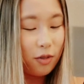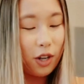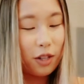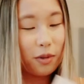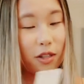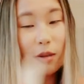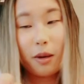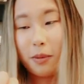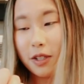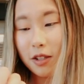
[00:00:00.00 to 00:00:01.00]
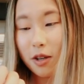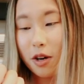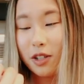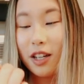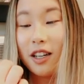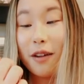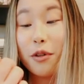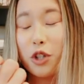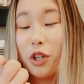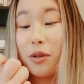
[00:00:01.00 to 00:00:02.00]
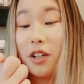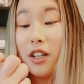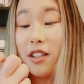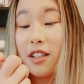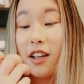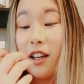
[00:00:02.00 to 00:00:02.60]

If you guys want to see my business cards, I never show these,